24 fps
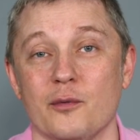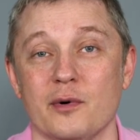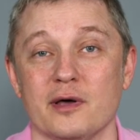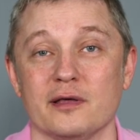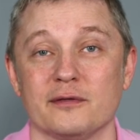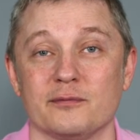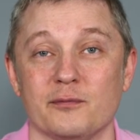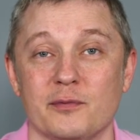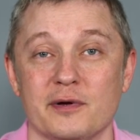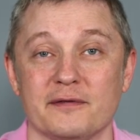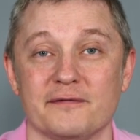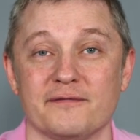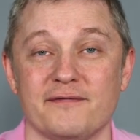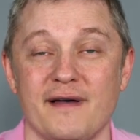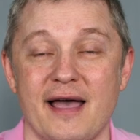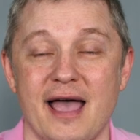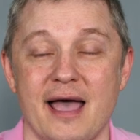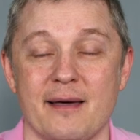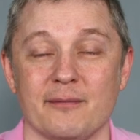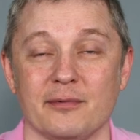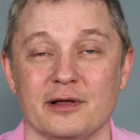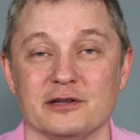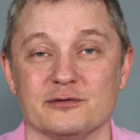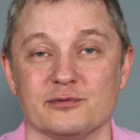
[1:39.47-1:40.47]
with
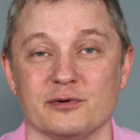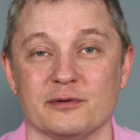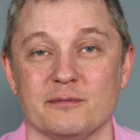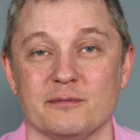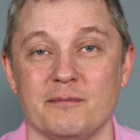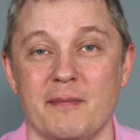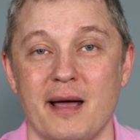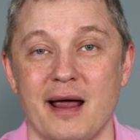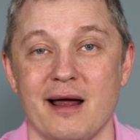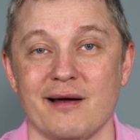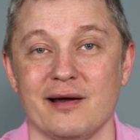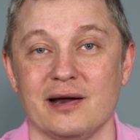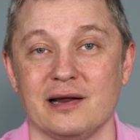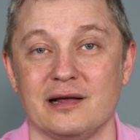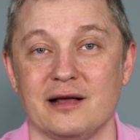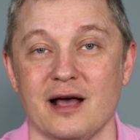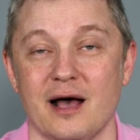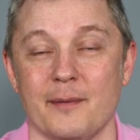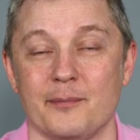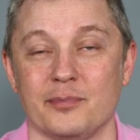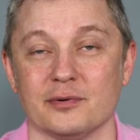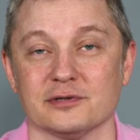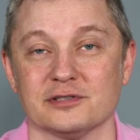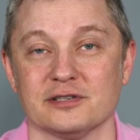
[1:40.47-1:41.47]
families, with married
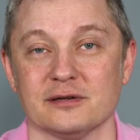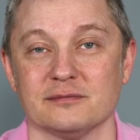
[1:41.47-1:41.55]
couples.